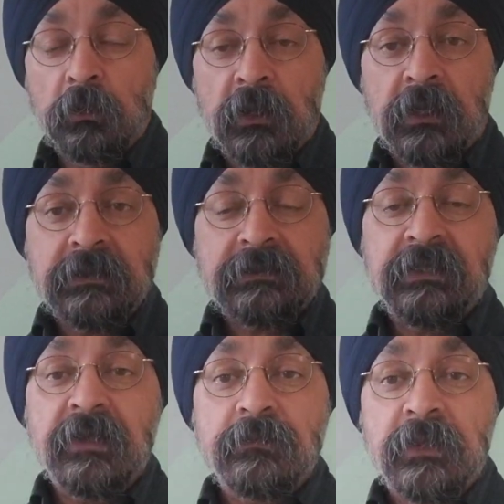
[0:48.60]
ask
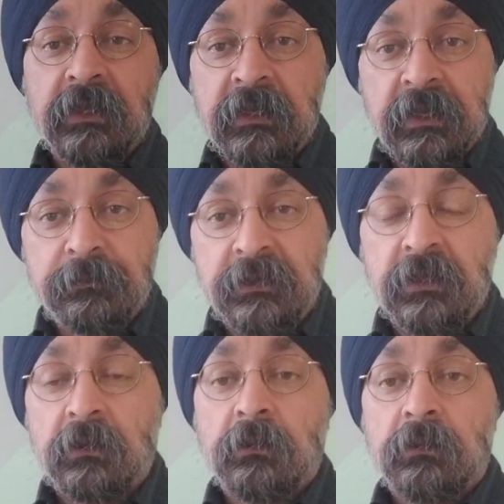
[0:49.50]
them the
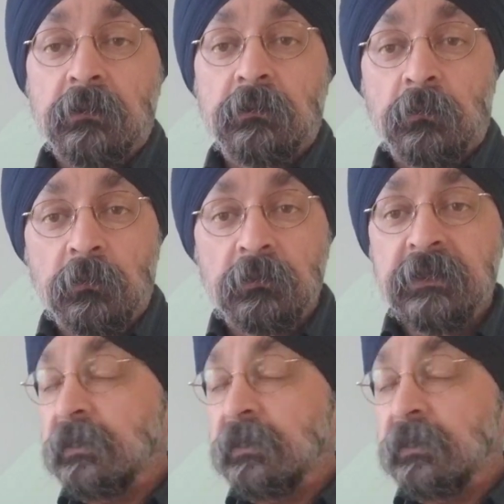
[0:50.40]
APR, only